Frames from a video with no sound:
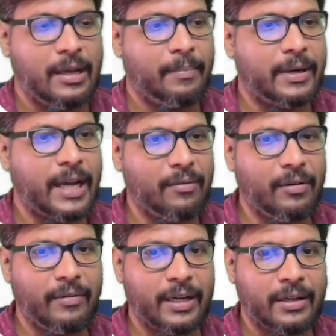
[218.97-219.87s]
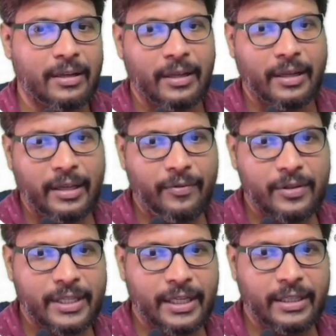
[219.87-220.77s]
But however, if you
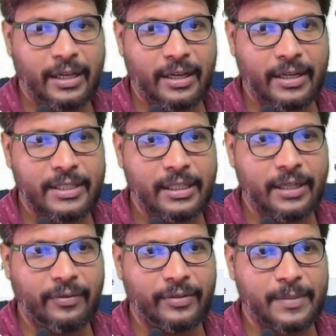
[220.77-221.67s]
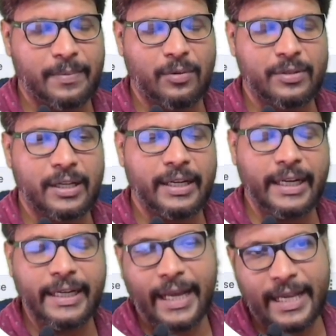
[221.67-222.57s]
see the result of this browser,
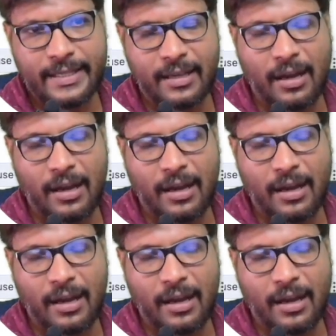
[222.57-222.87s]
it has